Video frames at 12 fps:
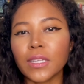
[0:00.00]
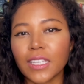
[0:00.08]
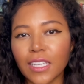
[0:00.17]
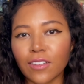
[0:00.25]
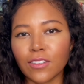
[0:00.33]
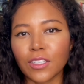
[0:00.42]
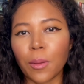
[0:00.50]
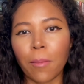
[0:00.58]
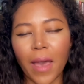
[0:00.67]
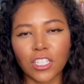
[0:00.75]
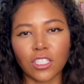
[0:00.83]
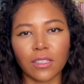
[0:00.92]
killed
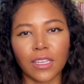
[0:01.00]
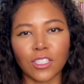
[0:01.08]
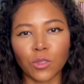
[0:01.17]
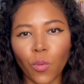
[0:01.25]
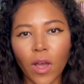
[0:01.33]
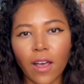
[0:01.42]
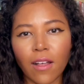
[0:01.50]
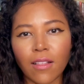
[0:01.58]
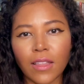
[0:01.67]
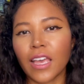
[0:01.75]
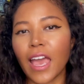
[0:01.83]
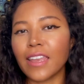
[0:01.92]
magically as
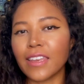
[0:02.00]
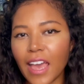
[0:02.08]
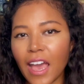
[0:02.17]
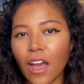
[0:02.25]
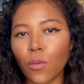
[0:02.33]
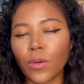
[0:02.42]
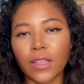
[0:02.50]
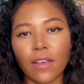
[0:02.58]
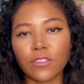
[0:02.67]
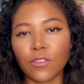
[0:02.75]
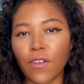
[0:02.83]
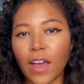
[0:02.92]
well. And now we're left
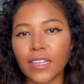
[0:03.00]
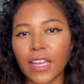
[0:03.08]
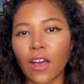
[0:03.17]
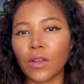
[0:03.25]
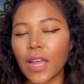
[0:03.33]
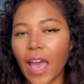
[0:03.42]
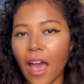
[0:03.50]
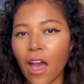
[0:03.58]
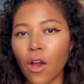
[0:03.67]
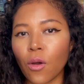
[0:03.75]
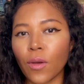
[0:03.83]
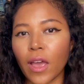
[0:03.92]
to find out
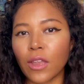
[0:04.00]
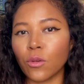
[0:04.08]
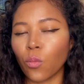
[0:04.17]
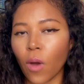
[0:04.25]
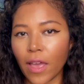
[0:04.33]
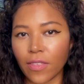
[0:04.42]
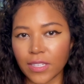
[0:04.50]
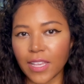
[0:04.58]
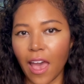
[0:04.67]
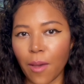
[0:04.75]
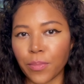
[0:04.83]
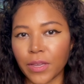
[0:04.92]
how and why this
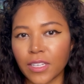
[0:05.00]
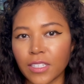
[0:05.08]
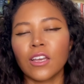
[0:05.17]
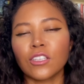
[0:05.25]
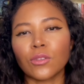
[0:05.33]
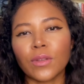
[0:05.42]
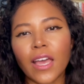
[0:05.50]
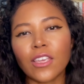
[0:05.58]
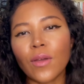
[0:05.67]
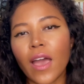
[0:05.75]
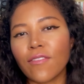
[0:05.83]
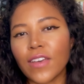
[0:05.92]
happened. So now
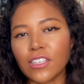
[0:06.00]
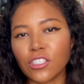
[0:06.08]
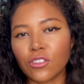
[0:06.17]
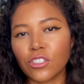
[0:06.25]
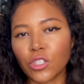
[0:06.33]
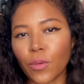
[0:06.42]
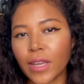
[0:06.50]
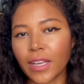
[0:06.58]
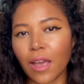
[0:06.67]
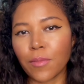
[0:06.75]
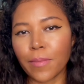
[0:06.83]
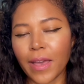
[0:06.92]
you have Esther and Joanna
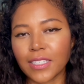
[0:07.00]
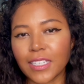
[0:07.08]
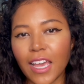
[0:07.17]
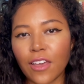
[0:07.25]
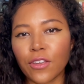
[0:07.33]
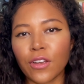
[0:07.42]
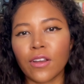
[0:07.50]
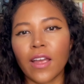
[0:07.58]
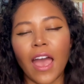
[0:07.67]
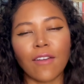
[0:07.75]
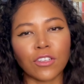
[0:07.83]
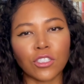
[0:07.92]
coming back together,
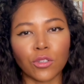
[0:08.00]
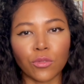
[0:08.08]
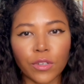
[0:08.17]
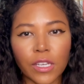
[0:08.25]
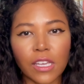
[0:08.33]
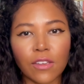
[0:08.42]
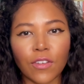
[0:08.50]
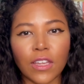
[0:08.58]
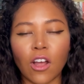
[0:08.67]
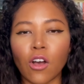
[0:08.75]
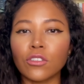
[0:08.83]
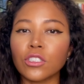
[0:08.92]
having to grieve and
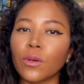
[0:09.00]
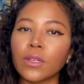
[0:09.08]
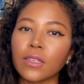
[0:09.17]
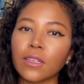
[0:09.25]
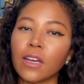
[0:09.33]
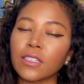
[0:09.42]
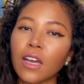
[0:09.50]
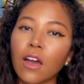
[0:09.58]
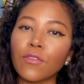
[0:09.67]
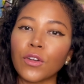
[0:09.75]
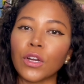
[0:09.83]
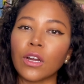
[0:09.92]
also
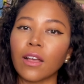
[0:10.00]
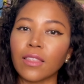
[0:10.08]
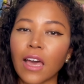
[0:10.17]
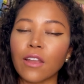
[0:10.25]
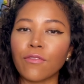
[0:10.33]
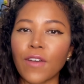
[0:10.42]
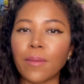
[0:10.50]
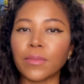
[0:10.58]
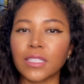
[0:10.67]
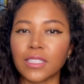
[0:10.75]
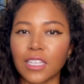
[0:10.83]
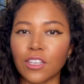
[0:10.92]
uncover a lot of family
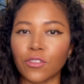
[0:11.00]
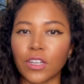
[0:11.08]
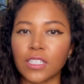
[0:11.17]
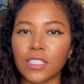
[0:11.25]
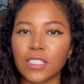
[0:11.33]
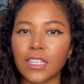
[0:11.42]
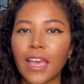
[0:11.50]
secrets